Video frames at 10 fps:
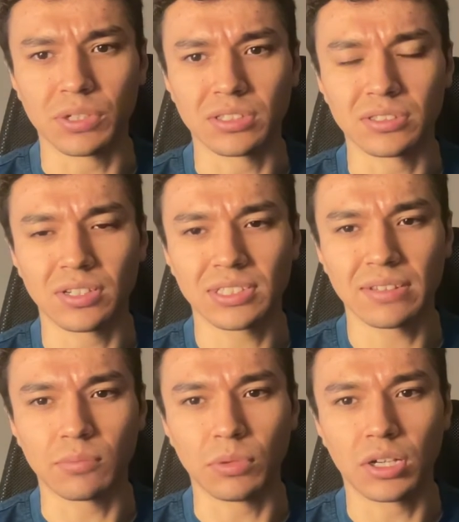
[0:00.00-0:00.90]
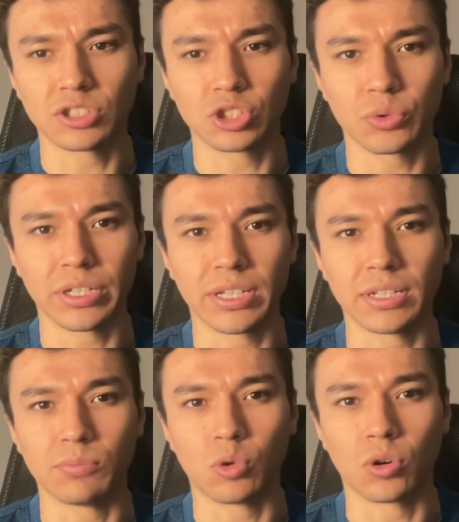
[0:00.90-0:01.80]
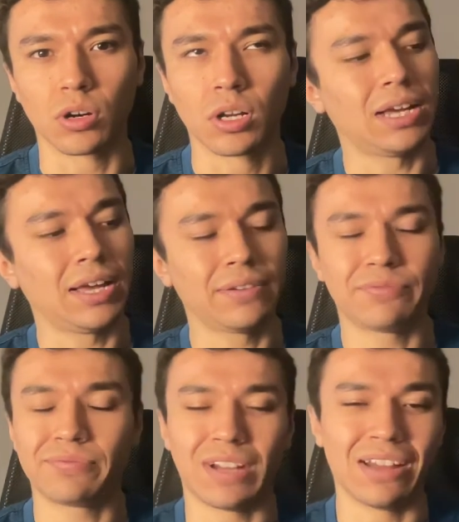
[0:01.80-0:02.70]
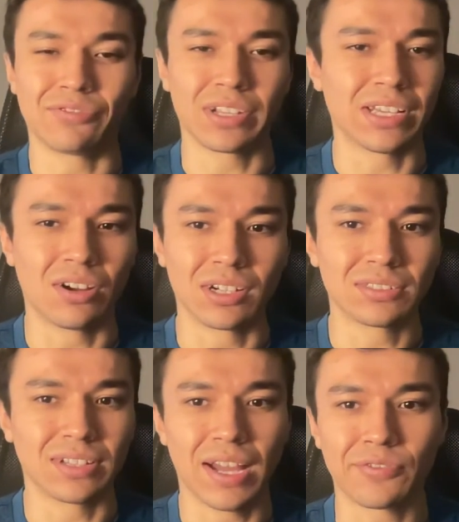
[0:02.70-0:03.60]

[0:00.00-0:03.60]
because he doesn't have the blonde streak anymore. I forget, honestly.